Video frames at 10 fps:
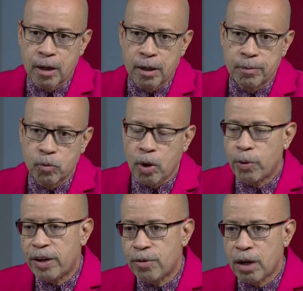
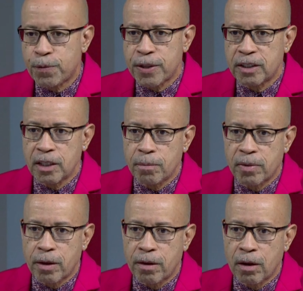What went wrong for the team there,